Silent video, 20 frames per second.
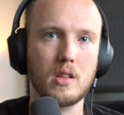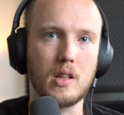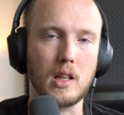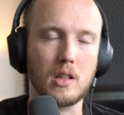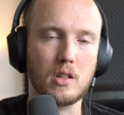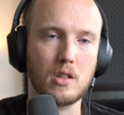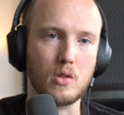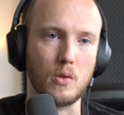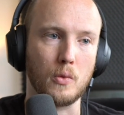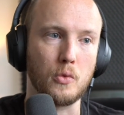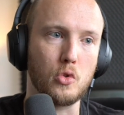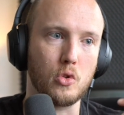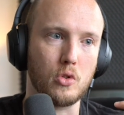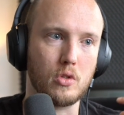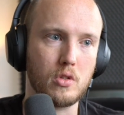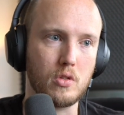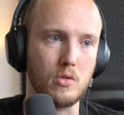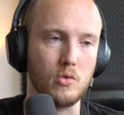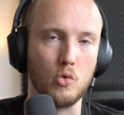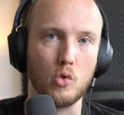that's of
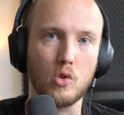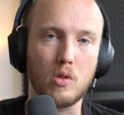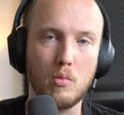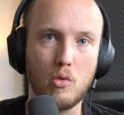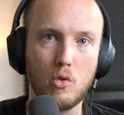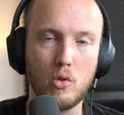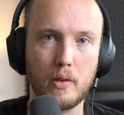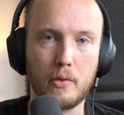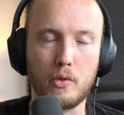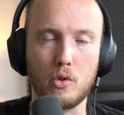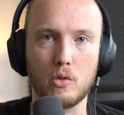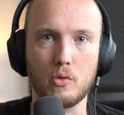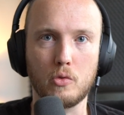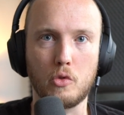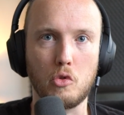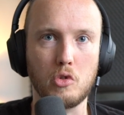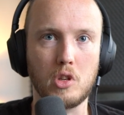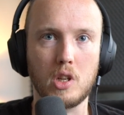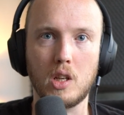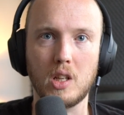course normal if you're
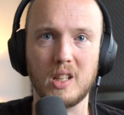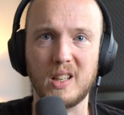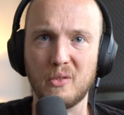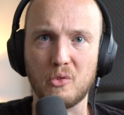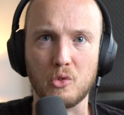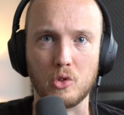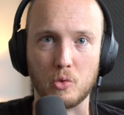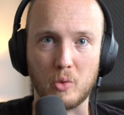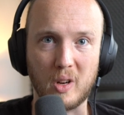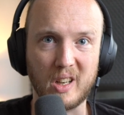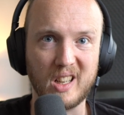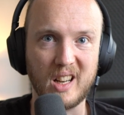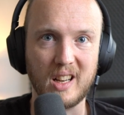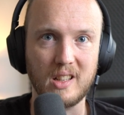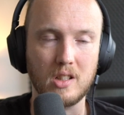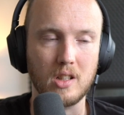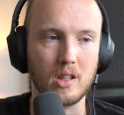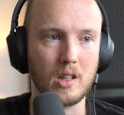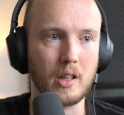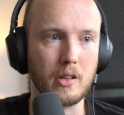using a different render
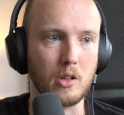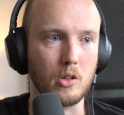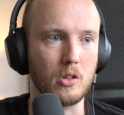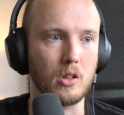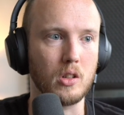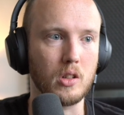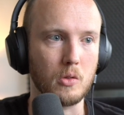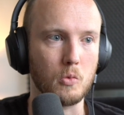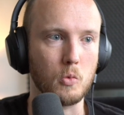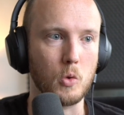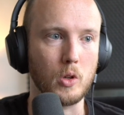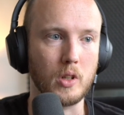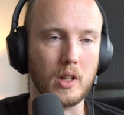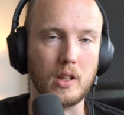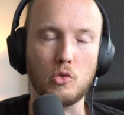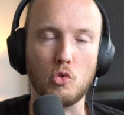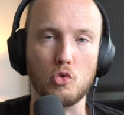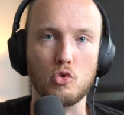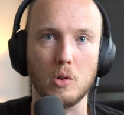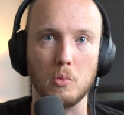engine. Like, you're gonna run
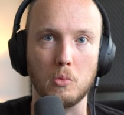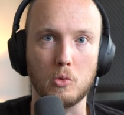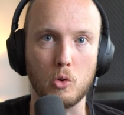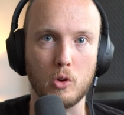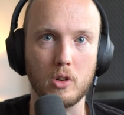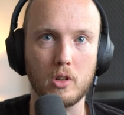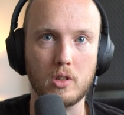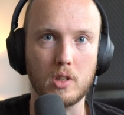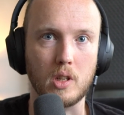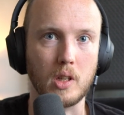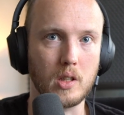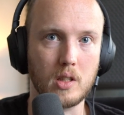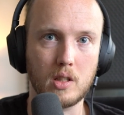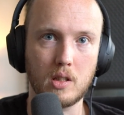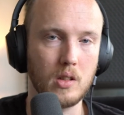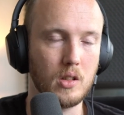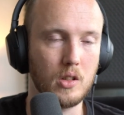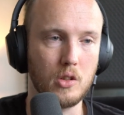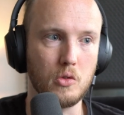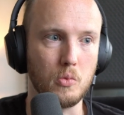into some quirks. That's
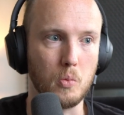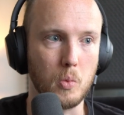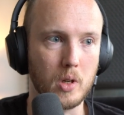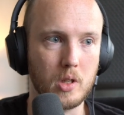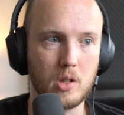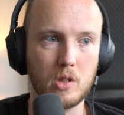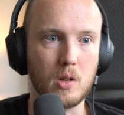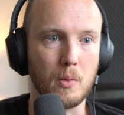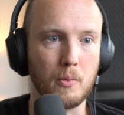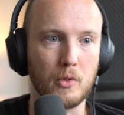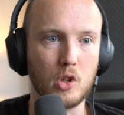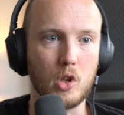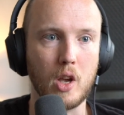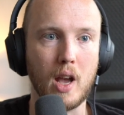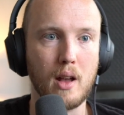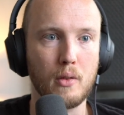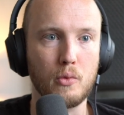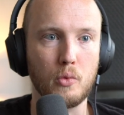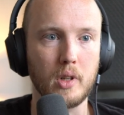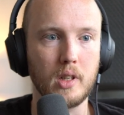something you
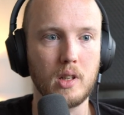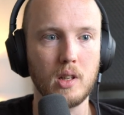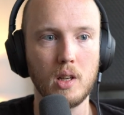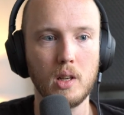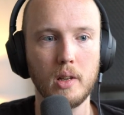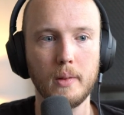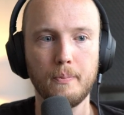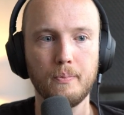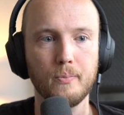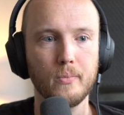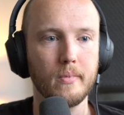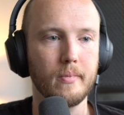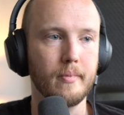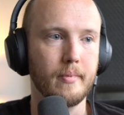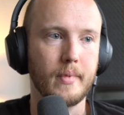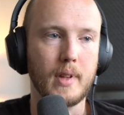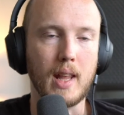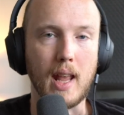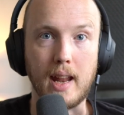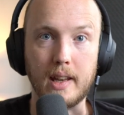have with
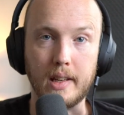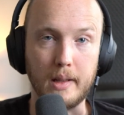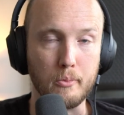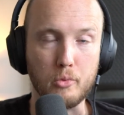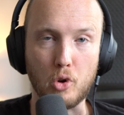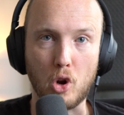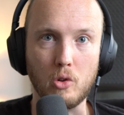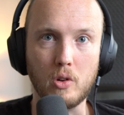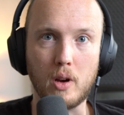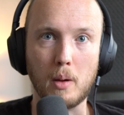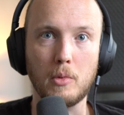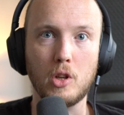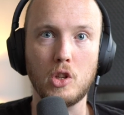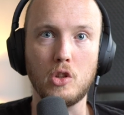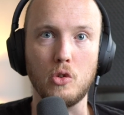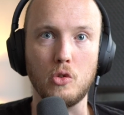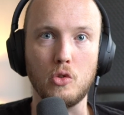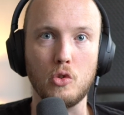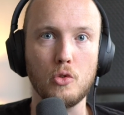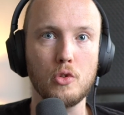any program
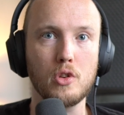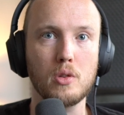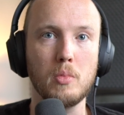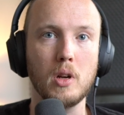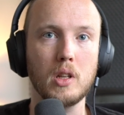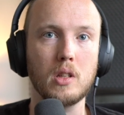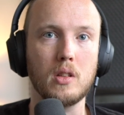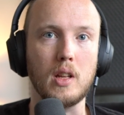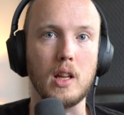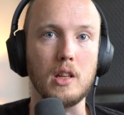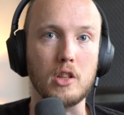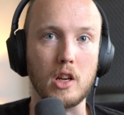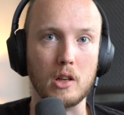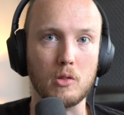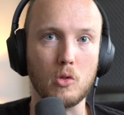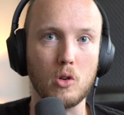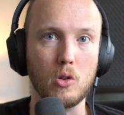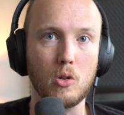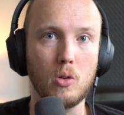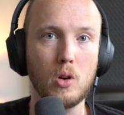that you use. But in
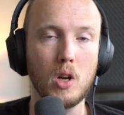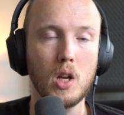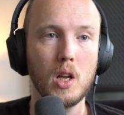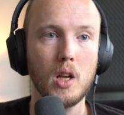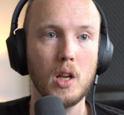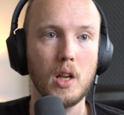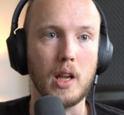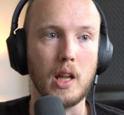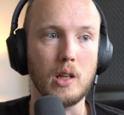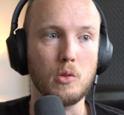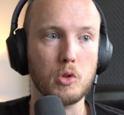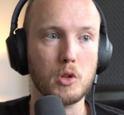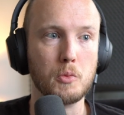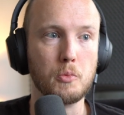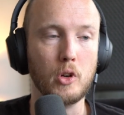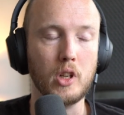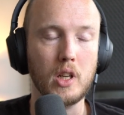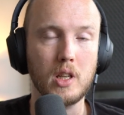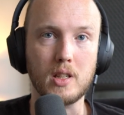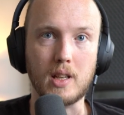general, it was
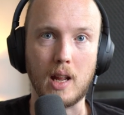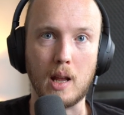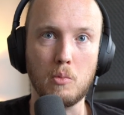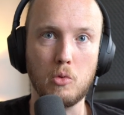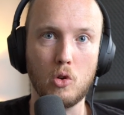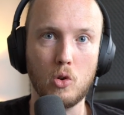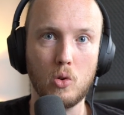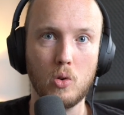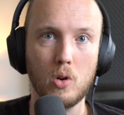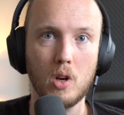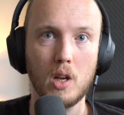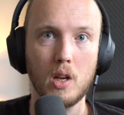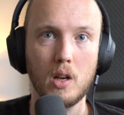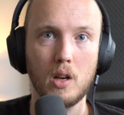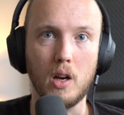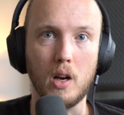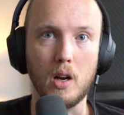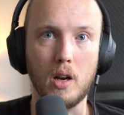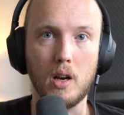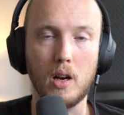pretty stable.
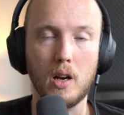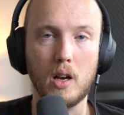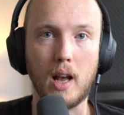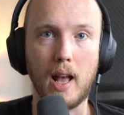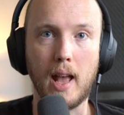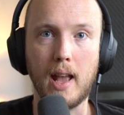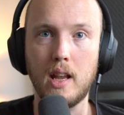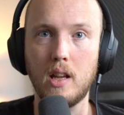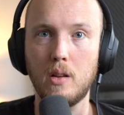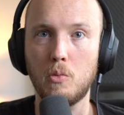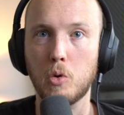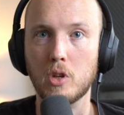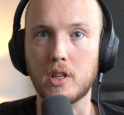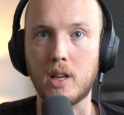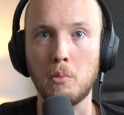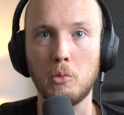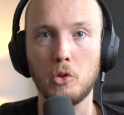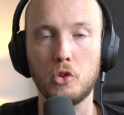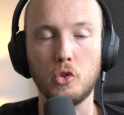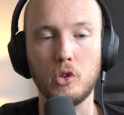I was
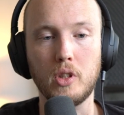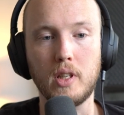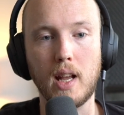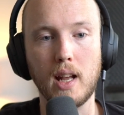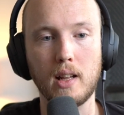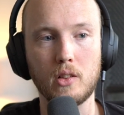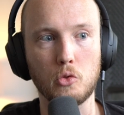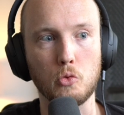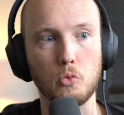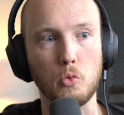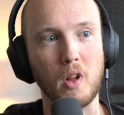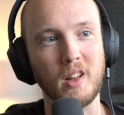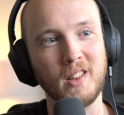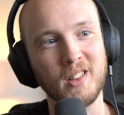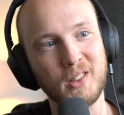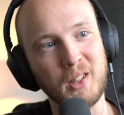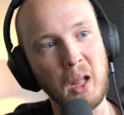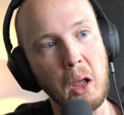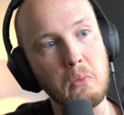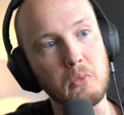able to get
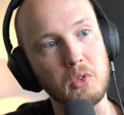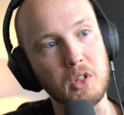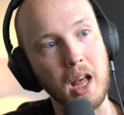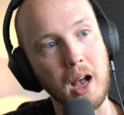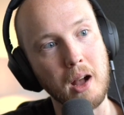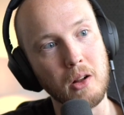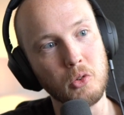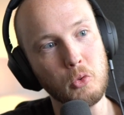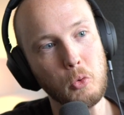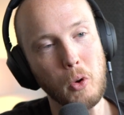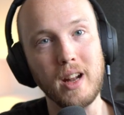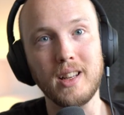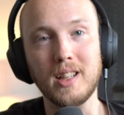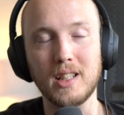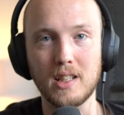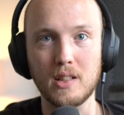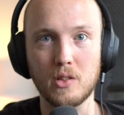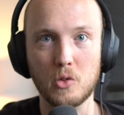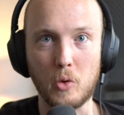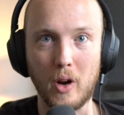render times down
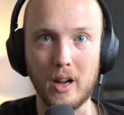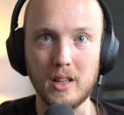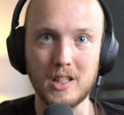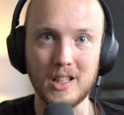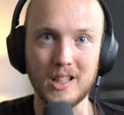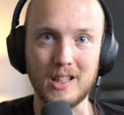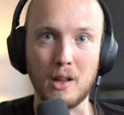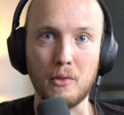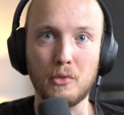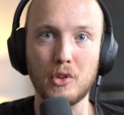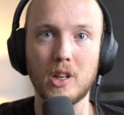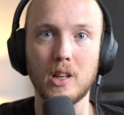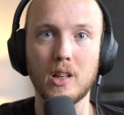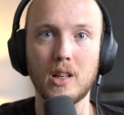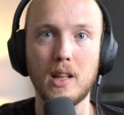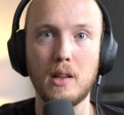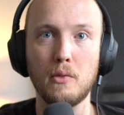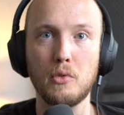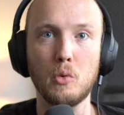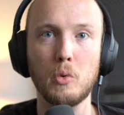quite
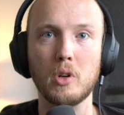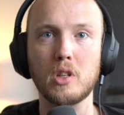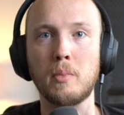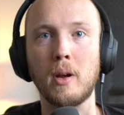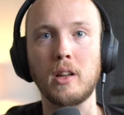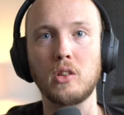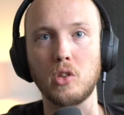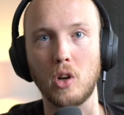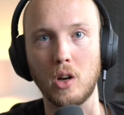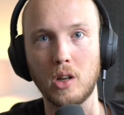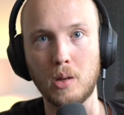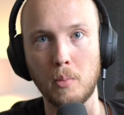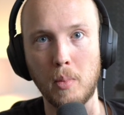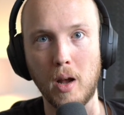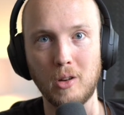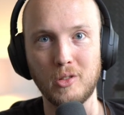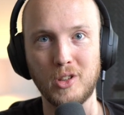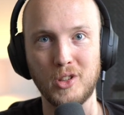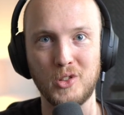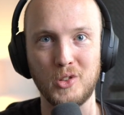significantly. If you watch my talk
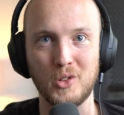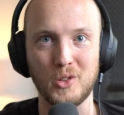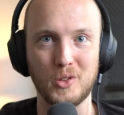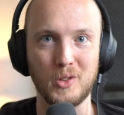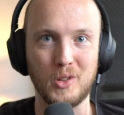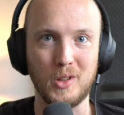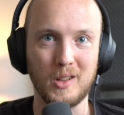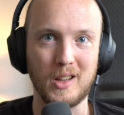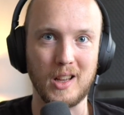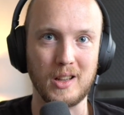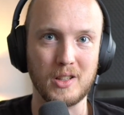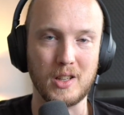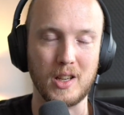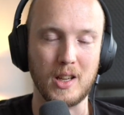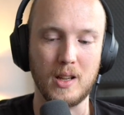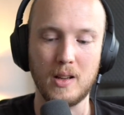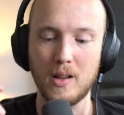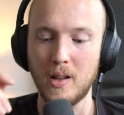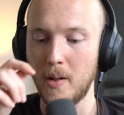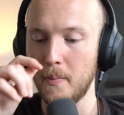about this, you can
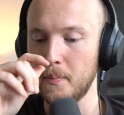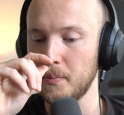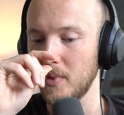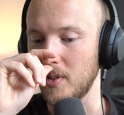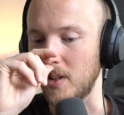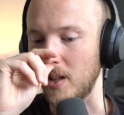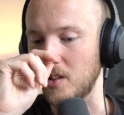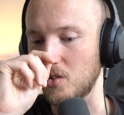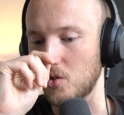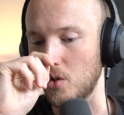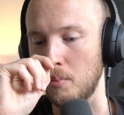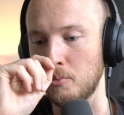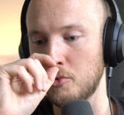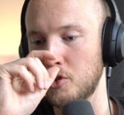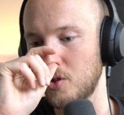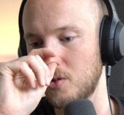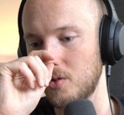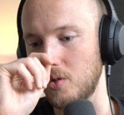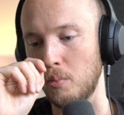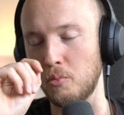see that some
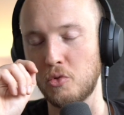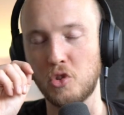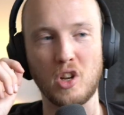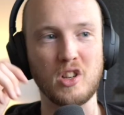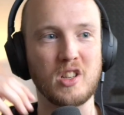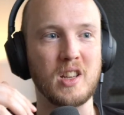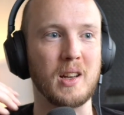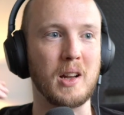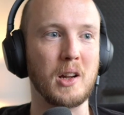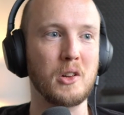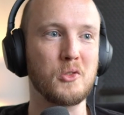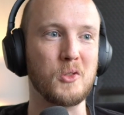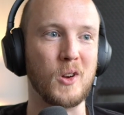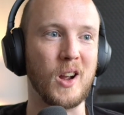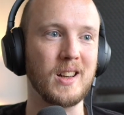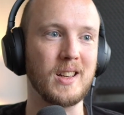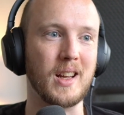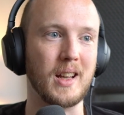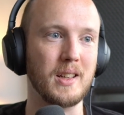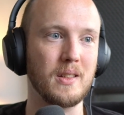shots that I
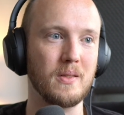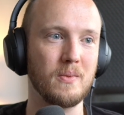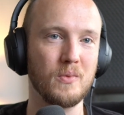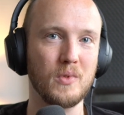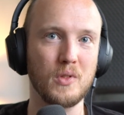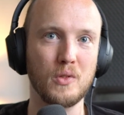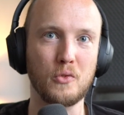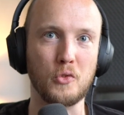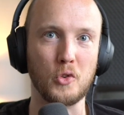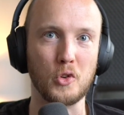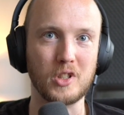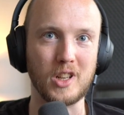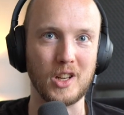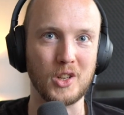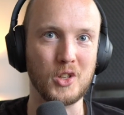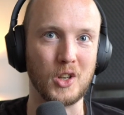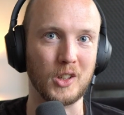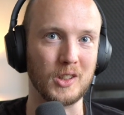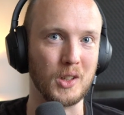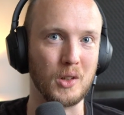tried, First, I
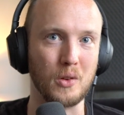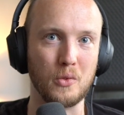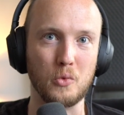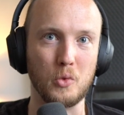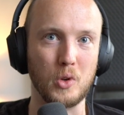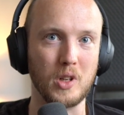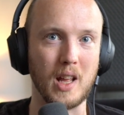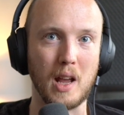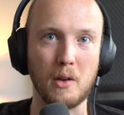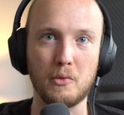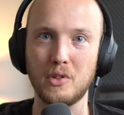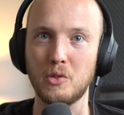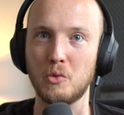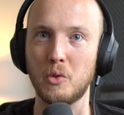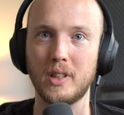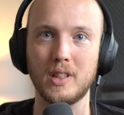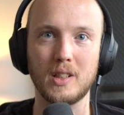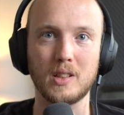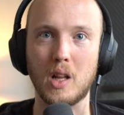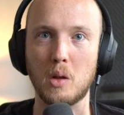started off with having
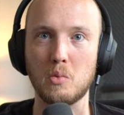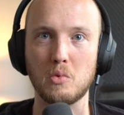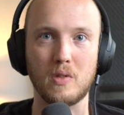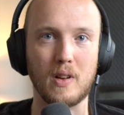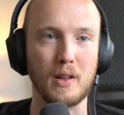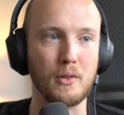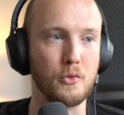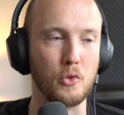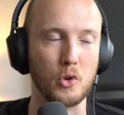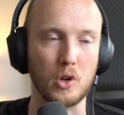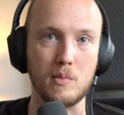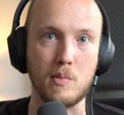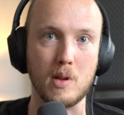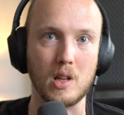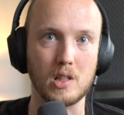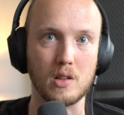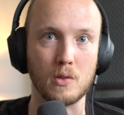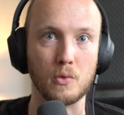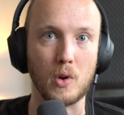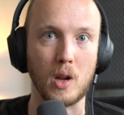render times of like 40
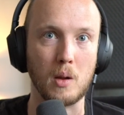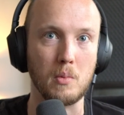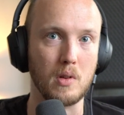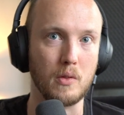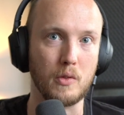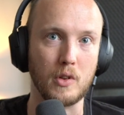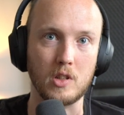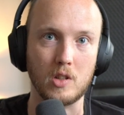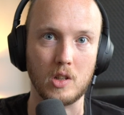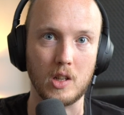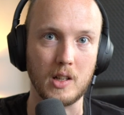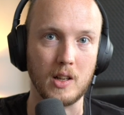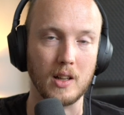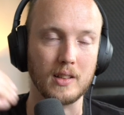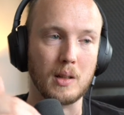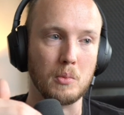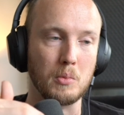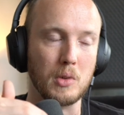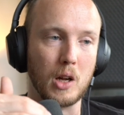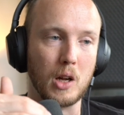minutes a frame. Eventually got them